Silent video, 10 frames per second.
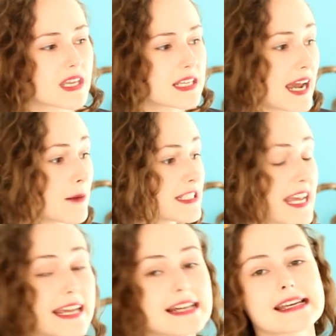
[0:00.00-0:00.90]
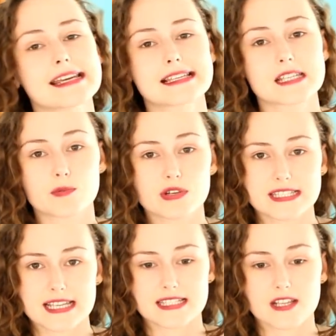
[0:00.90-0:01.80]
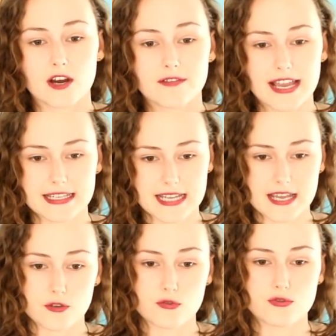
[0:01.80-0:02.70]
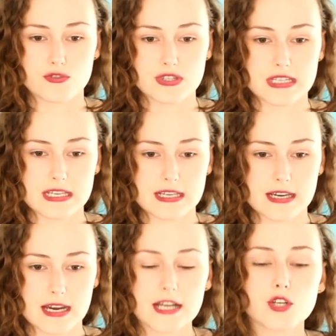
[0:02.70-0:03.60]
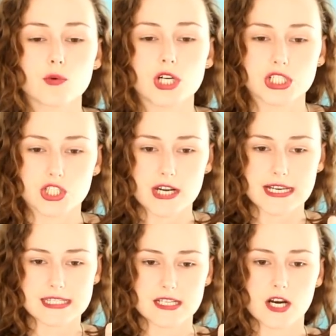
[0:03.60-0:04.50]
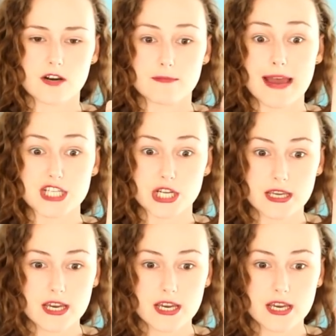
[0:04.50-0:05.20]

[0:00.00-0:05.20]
Now, Medea is a priestess of Hecate, who's the underworld goddess of magic.